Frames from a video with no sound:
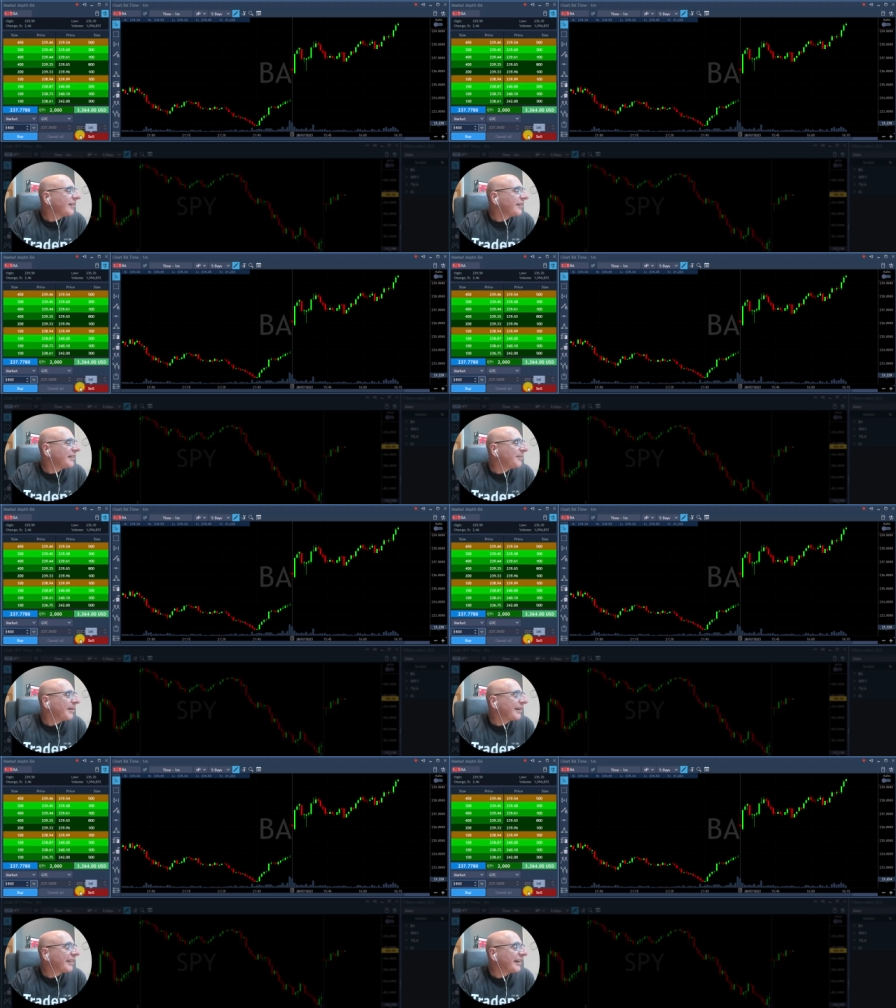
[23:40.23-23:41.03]
on in
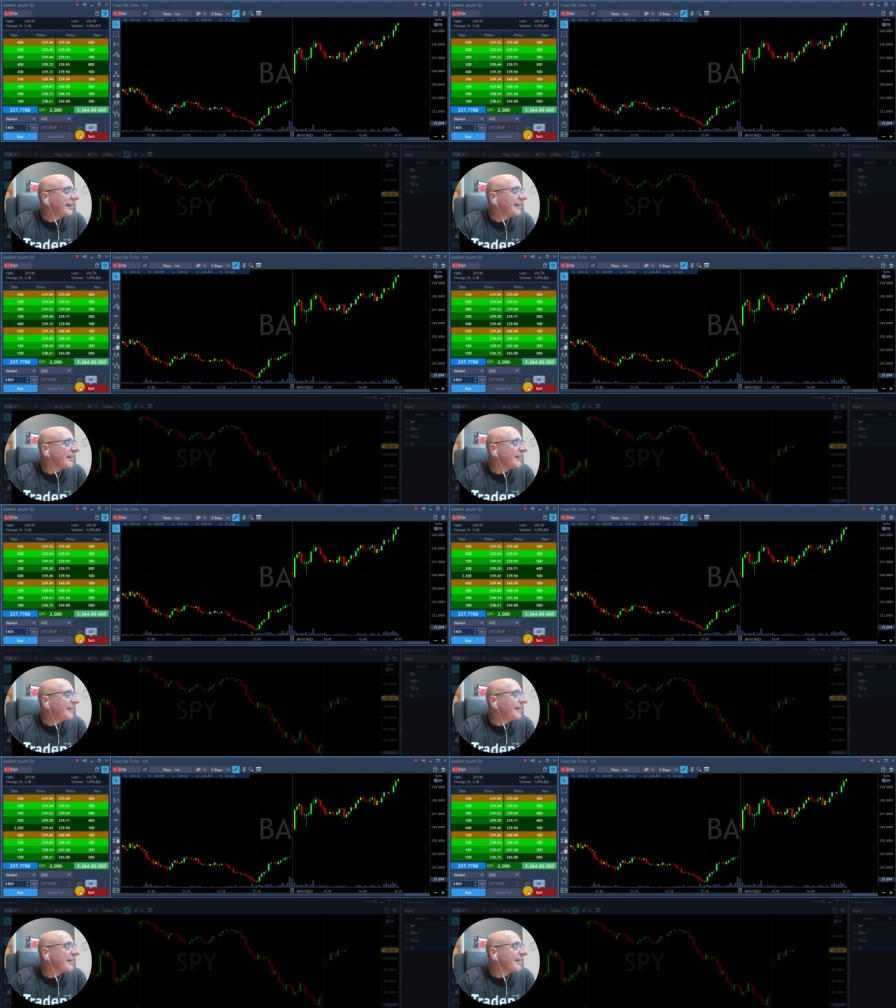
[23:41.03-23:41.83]
Boeing there.
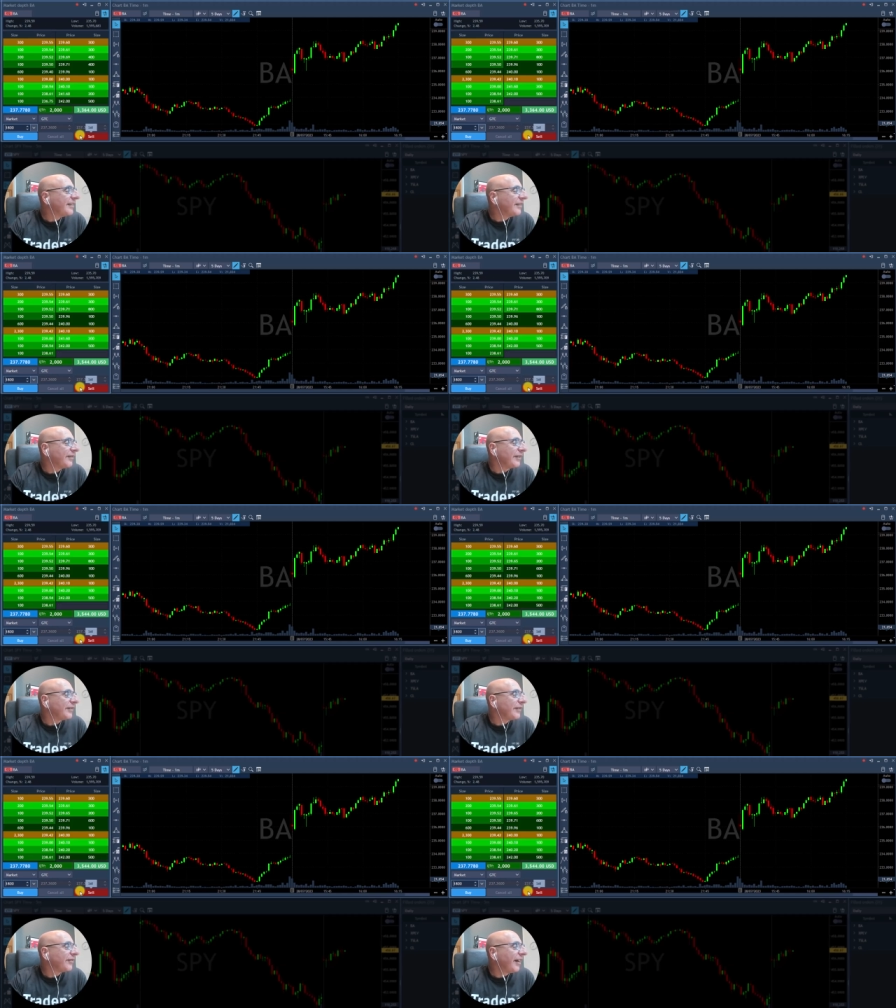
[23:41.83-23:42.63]

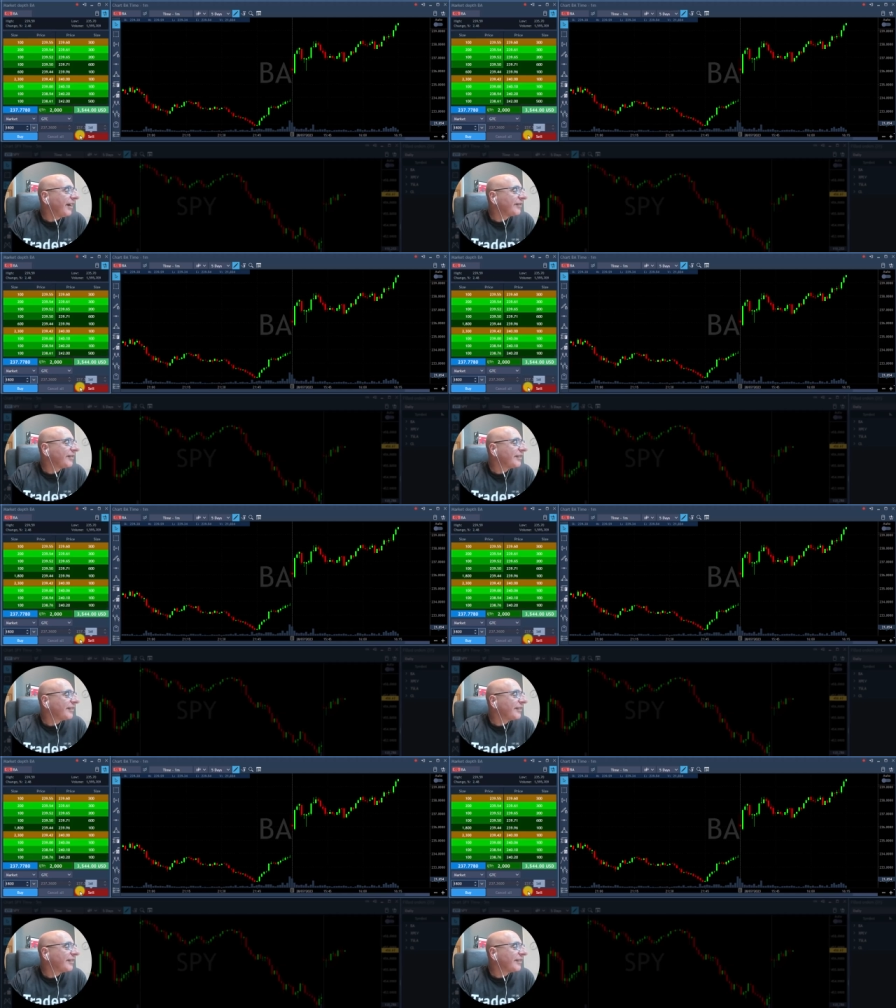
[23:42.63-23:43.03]
55.